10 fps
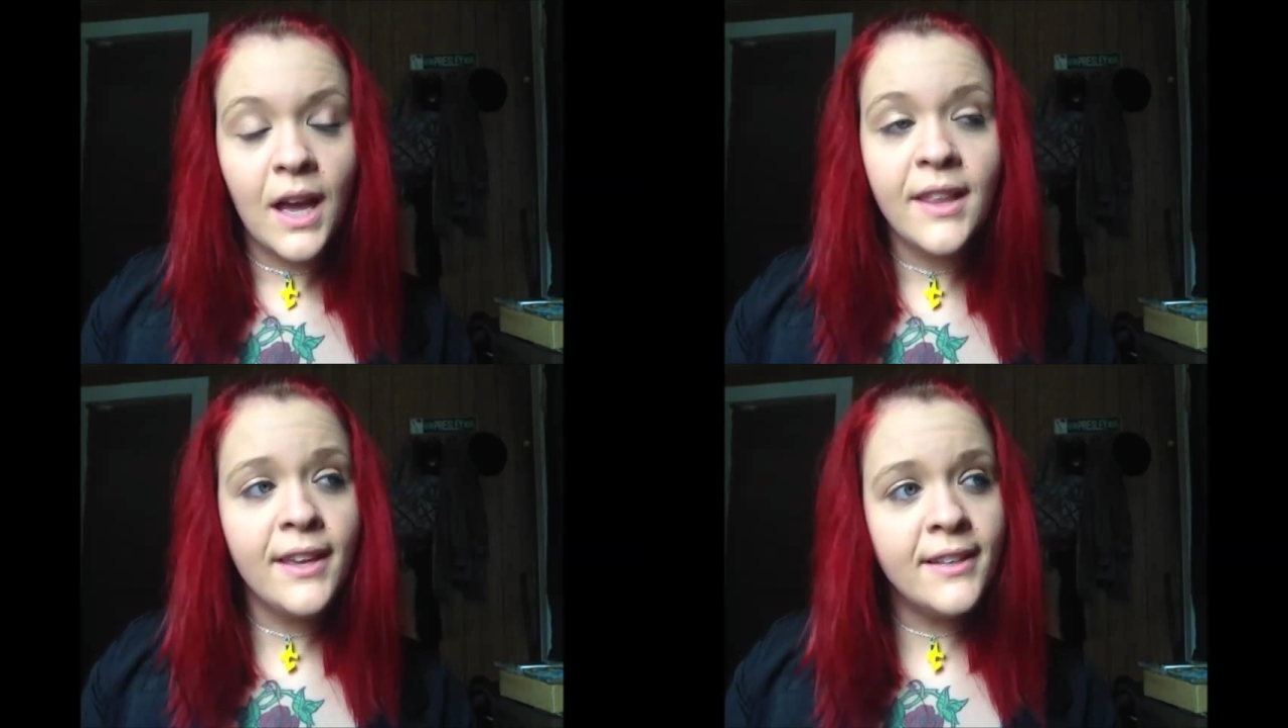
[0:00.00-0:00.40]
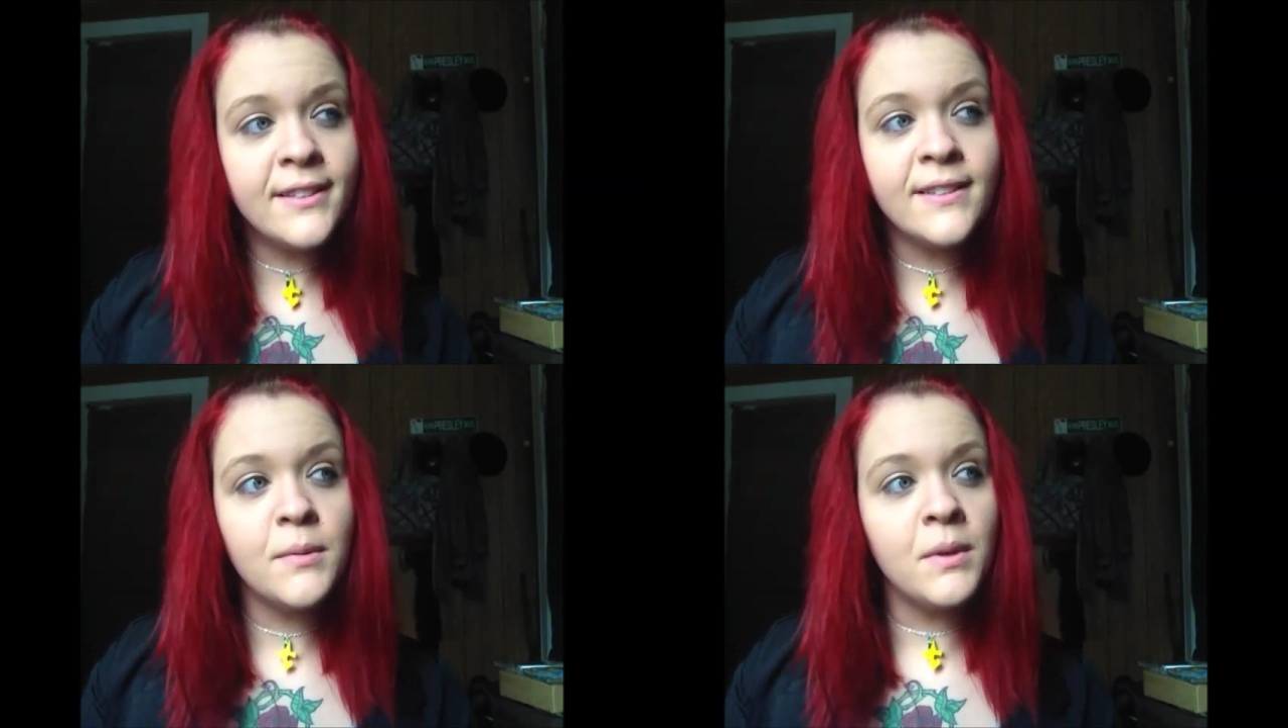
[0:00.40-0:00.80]
I think
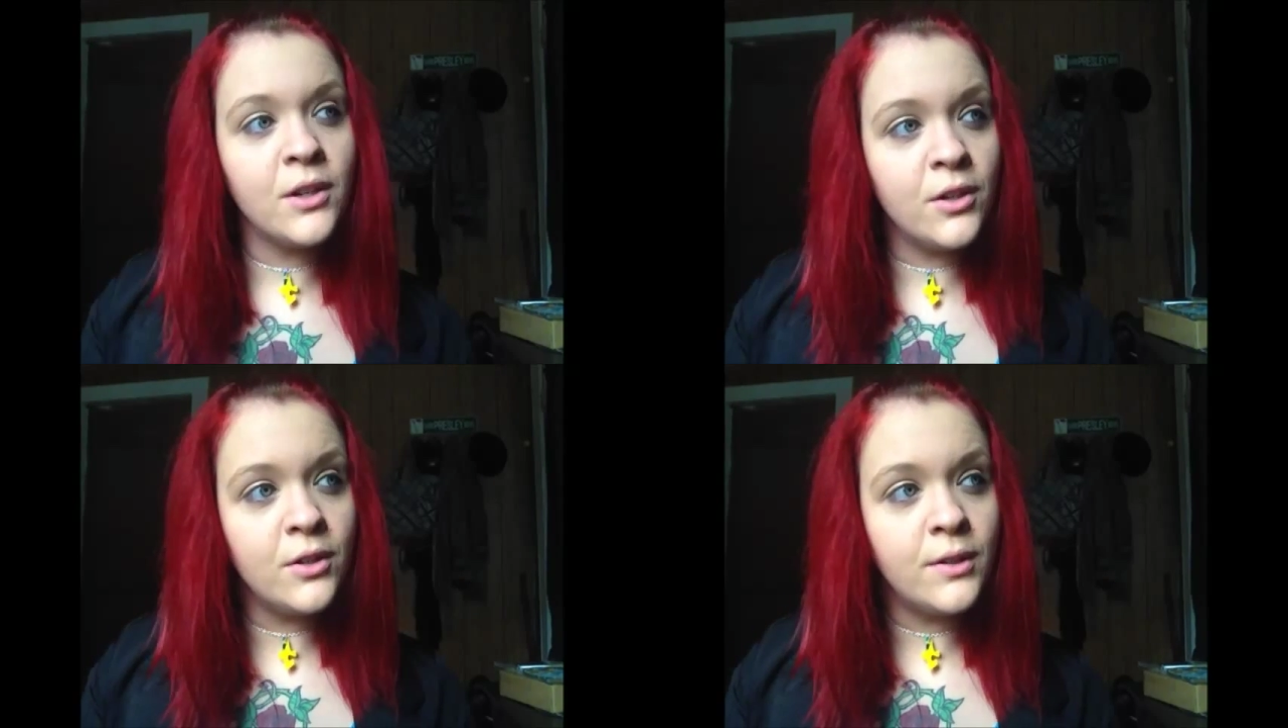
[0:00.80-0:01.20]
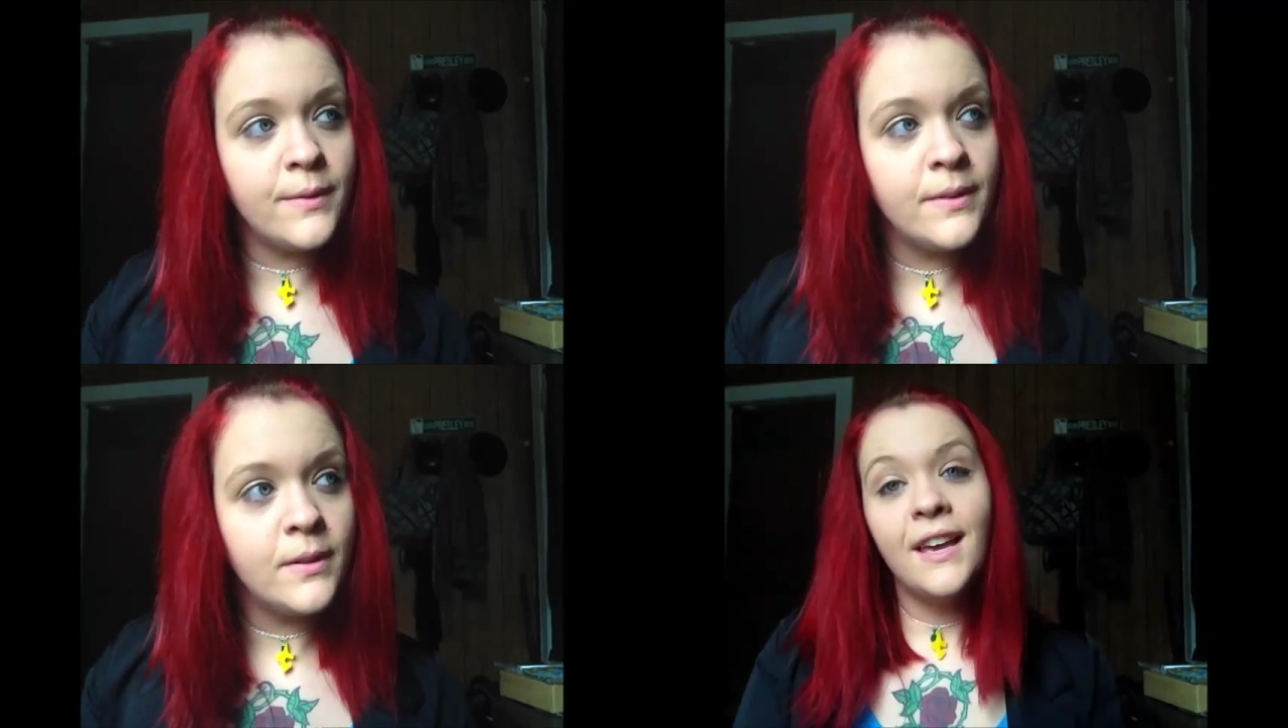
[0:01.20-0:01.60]
it's because I'm a girl.
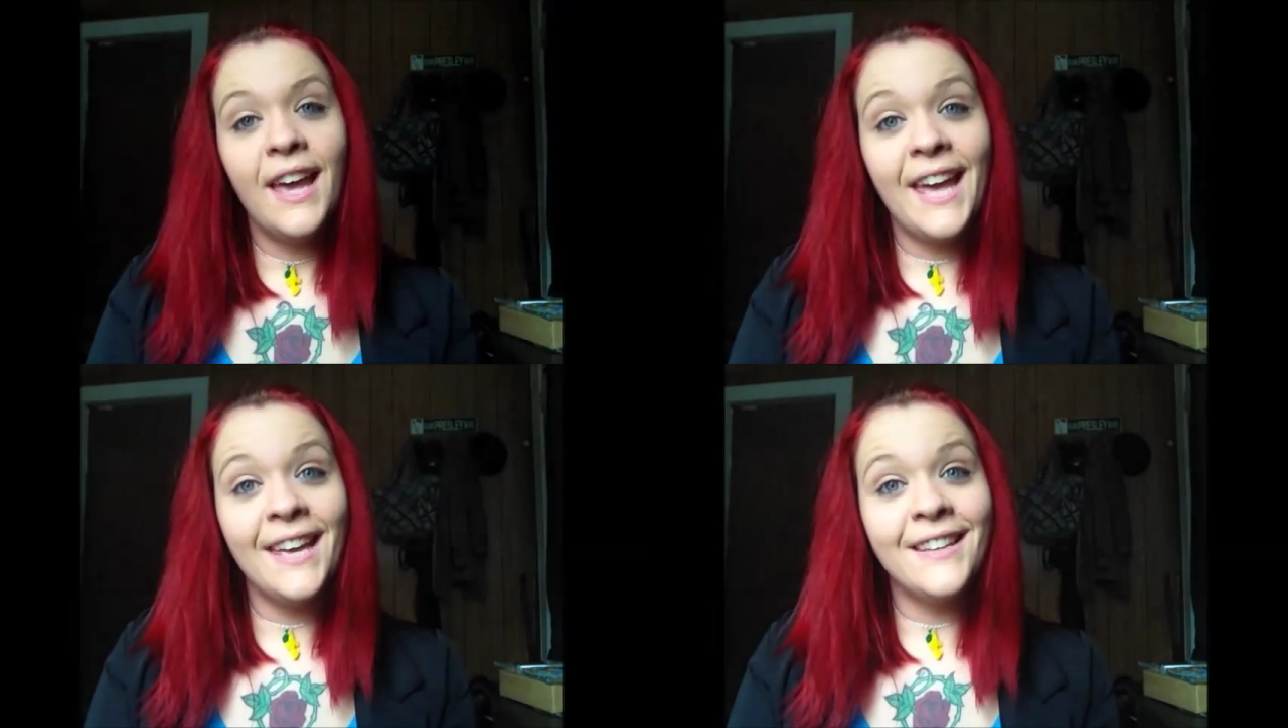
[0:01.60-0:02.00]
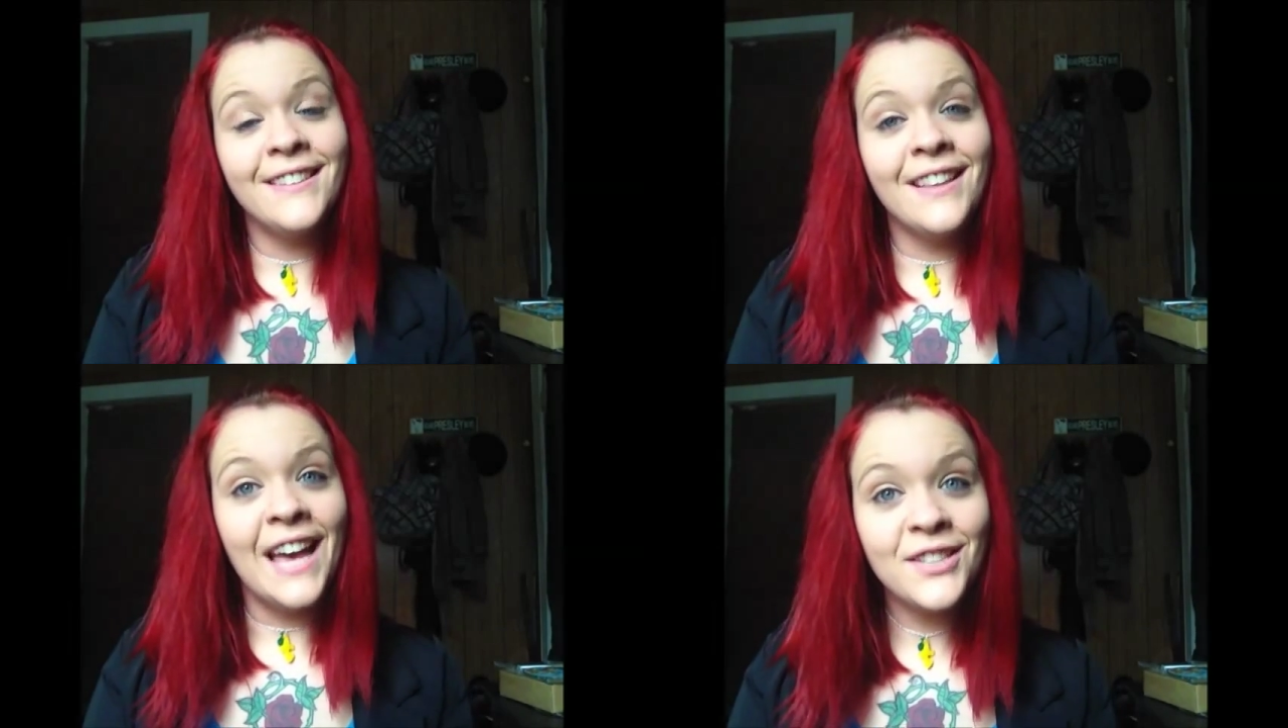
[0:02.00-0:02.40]

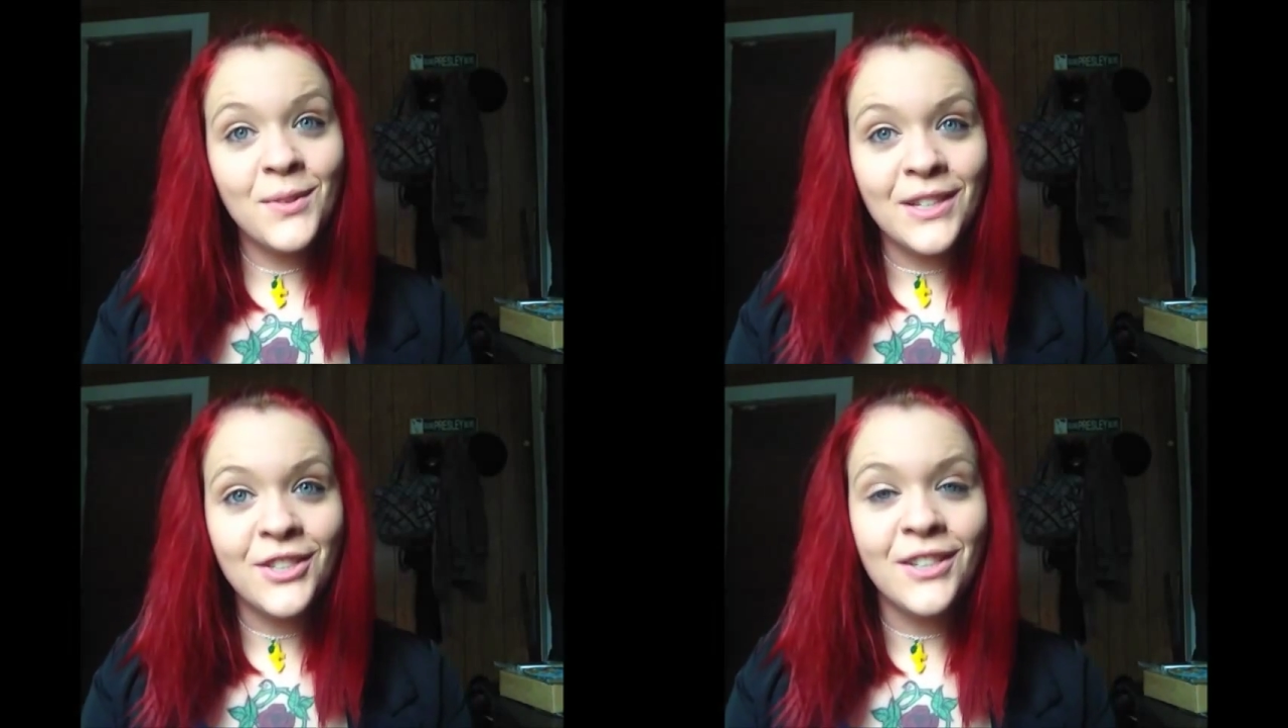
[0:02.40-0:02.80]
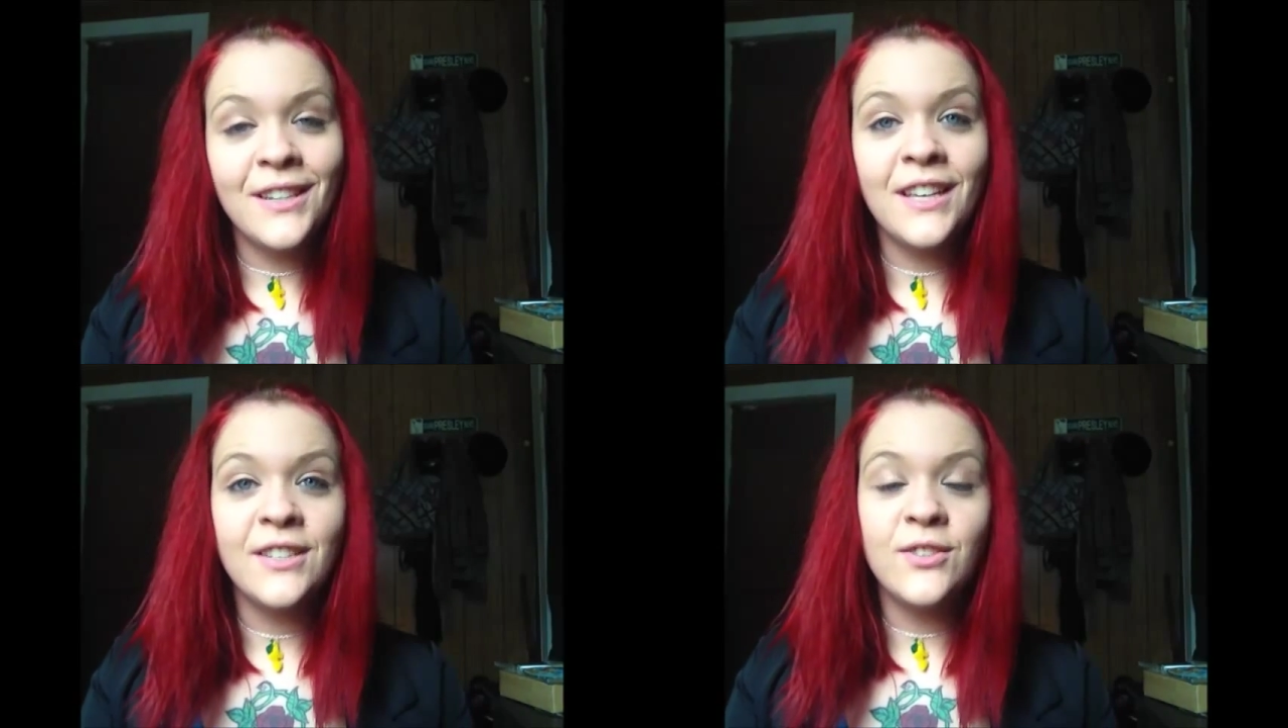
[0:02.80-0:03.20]
And the last
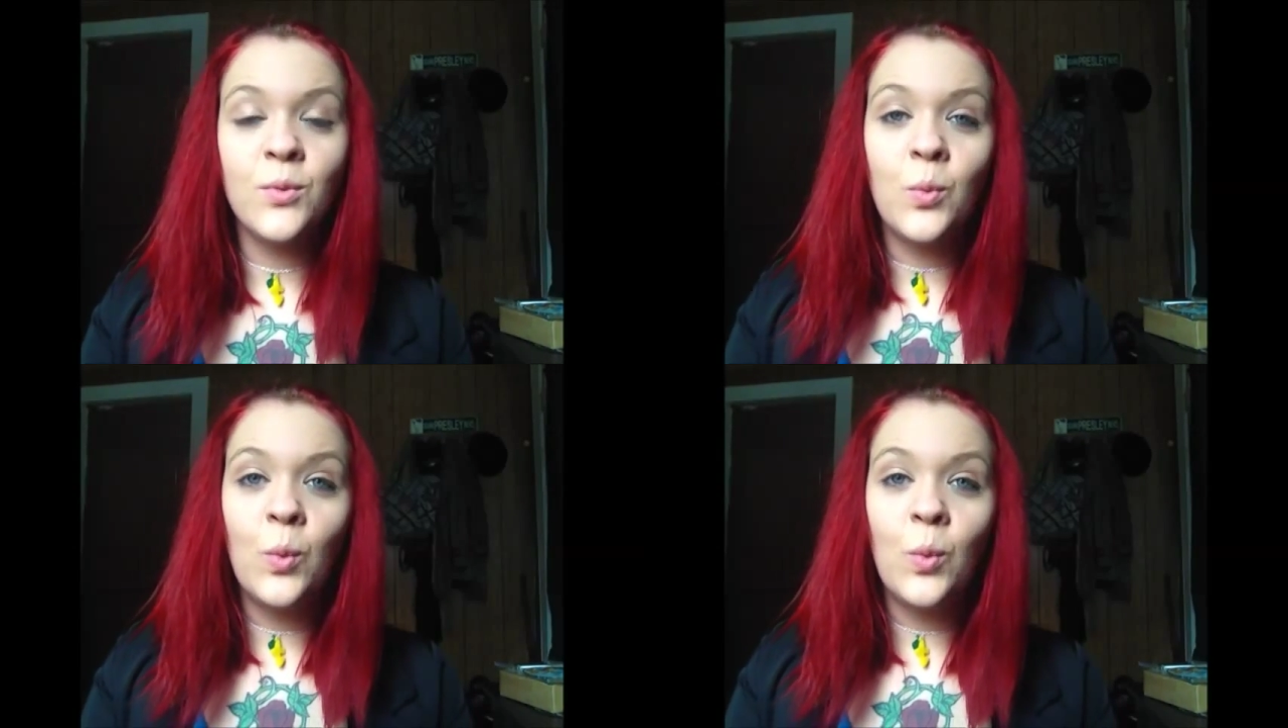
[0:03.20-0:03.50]
question is,